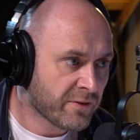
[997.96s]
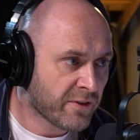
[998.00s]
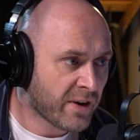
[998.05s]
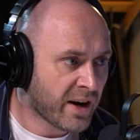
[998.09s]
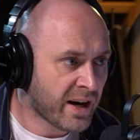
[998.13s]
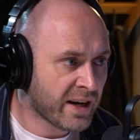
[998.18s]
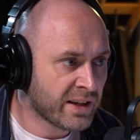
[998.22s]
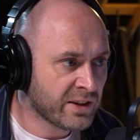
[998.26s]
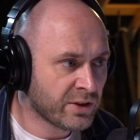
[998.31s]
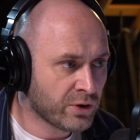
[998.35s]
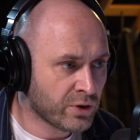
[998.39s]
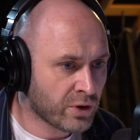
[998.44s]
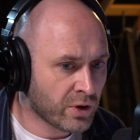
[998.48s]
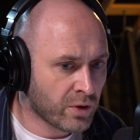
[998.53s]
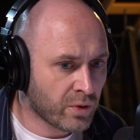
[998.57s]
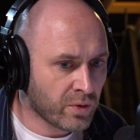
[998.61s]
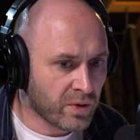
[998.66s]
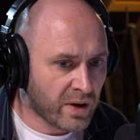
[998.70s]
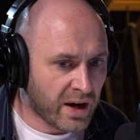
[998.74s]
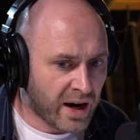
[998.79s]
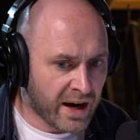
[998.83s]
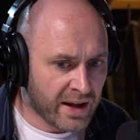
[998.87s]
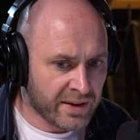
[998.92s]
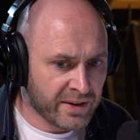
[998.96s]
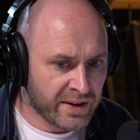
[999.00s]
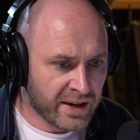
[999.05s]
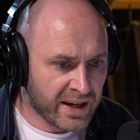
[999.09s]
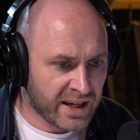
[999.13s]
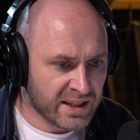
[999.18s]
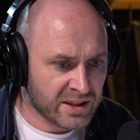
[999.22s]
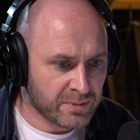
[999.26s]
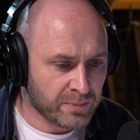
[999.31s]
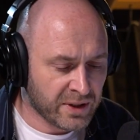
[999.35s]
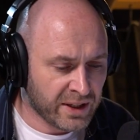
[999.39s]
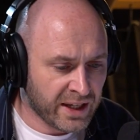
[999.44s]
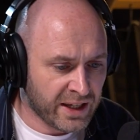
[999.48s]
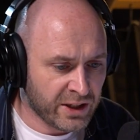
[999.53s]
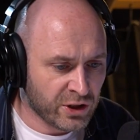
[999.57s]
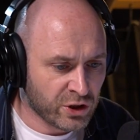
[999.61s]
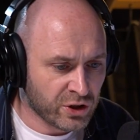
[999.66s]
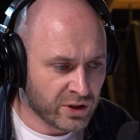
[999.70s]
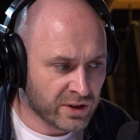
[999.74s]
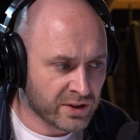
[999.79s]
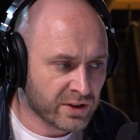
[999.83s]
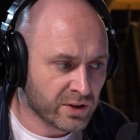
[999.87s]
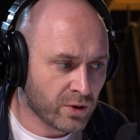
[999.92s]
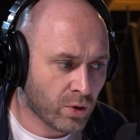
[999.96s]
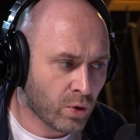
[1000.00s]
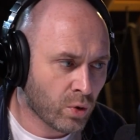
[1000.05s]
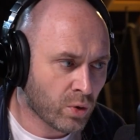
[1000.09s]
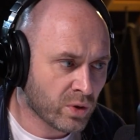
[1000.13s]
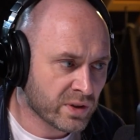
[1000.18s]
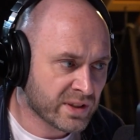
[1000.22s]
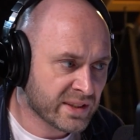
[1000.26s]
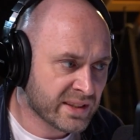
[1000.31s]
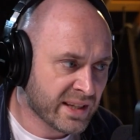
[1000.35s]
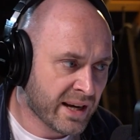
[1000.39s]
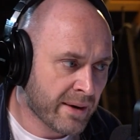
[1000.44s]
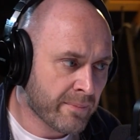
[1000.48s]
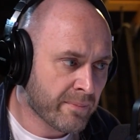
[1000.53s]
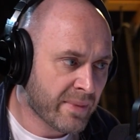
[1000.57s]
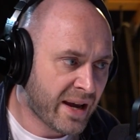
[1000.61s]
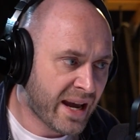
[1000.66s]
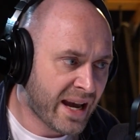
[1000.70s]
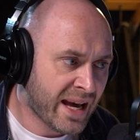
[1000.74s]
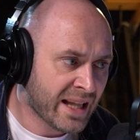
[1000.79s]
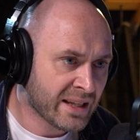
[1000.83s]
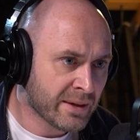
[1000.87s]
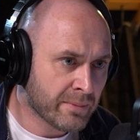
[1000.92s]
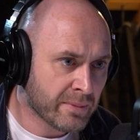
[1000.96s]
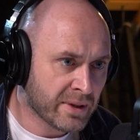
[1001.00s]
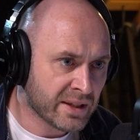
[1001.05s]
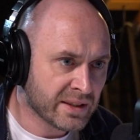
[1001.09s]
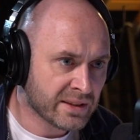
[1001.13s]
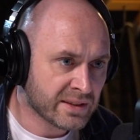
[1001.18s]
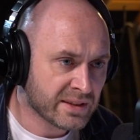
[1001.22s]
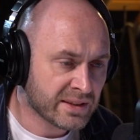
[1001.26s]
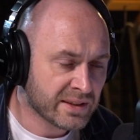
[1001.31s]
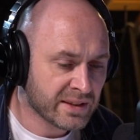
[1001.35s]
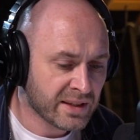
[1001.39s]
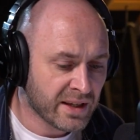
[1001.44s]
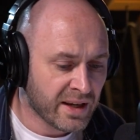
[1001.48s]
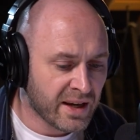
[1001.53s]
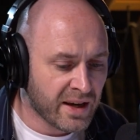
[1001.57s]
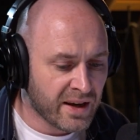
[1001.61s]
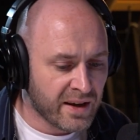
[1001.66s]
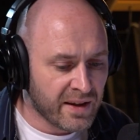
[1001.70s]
find, other explanations or some elements